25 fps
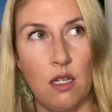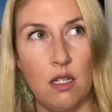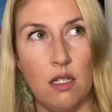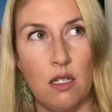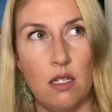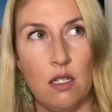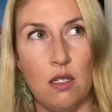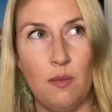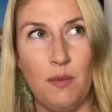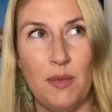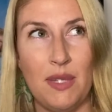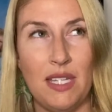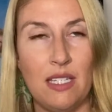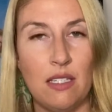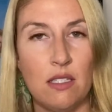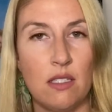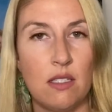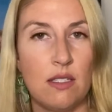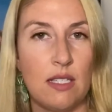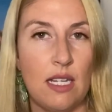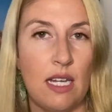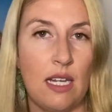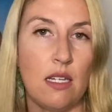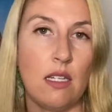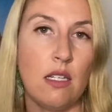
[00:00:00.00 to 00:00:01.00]
It means
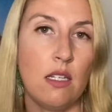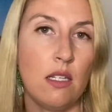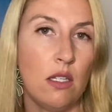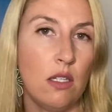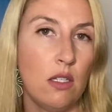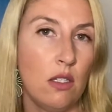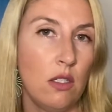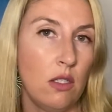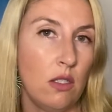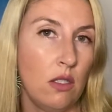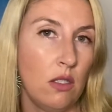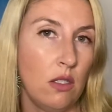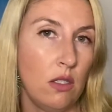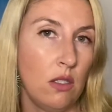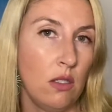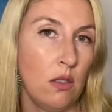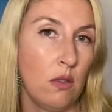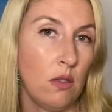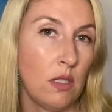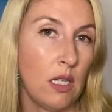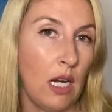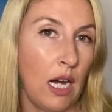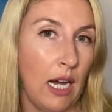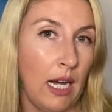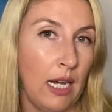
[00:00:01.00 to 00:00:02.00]
that you
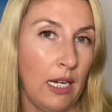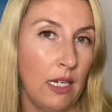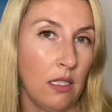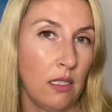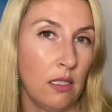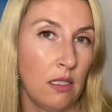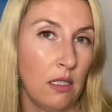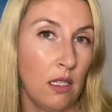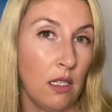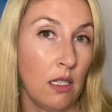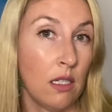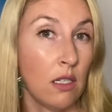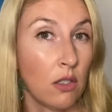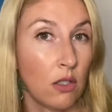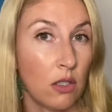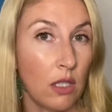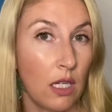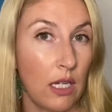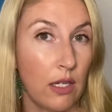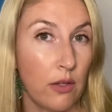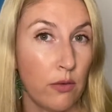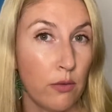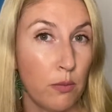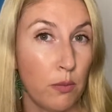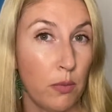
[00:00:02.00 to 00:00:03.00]
died in your
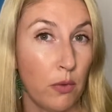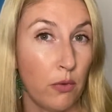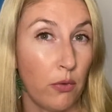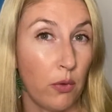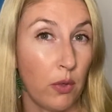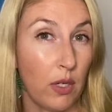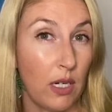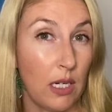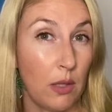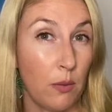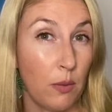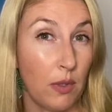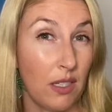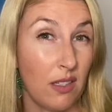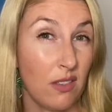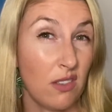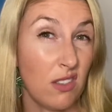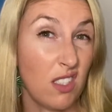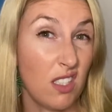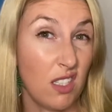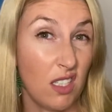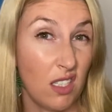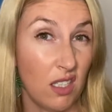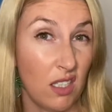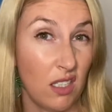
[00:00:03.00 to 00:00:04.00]
life before anyone else
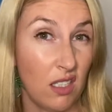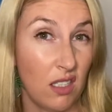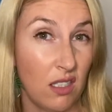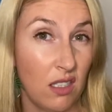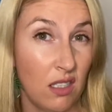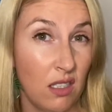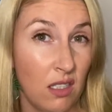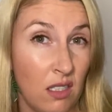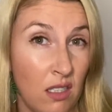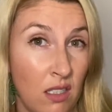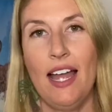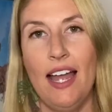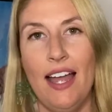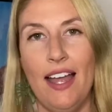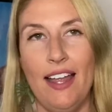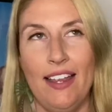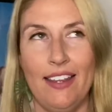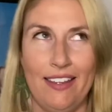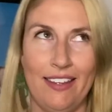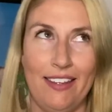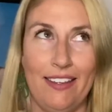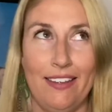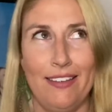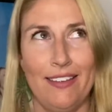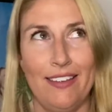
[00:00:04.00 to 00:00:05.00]
could.
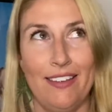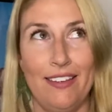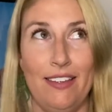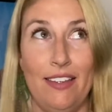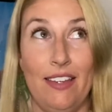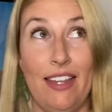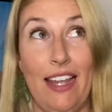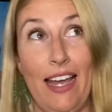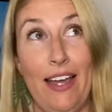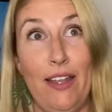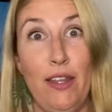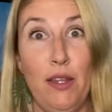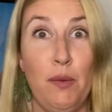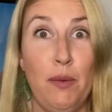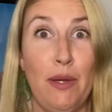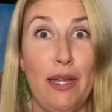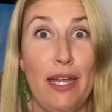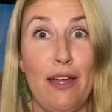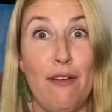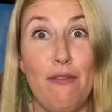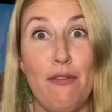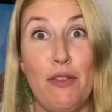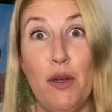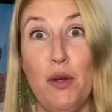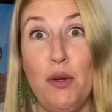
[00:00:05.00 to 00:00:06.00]
Now that we
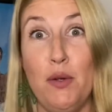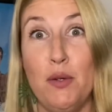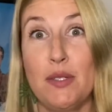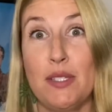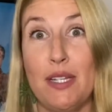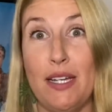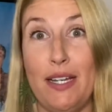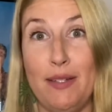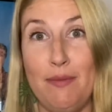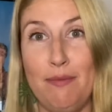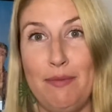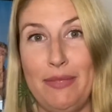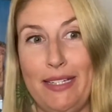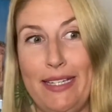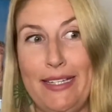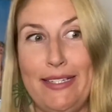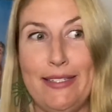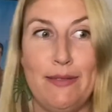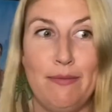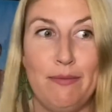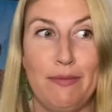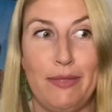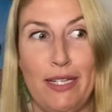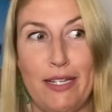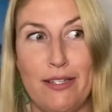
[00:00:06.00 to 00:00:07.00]
have those
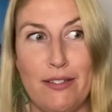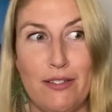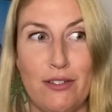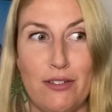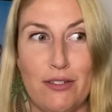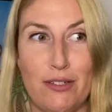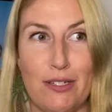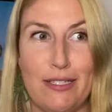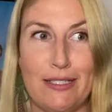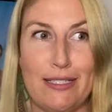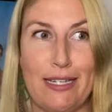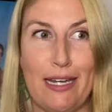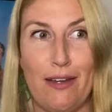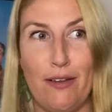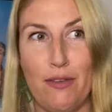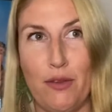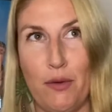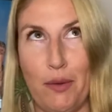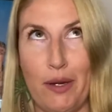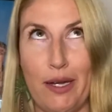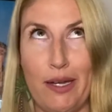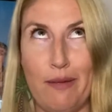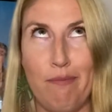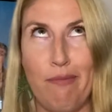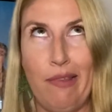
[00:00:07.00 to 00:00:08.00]
unpleasant pleasantries out of the
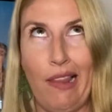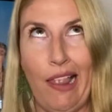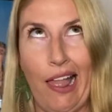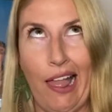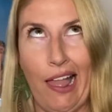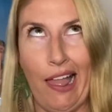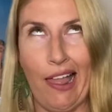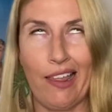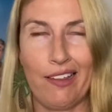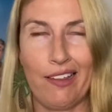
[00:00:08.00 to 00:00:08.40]
way, blech,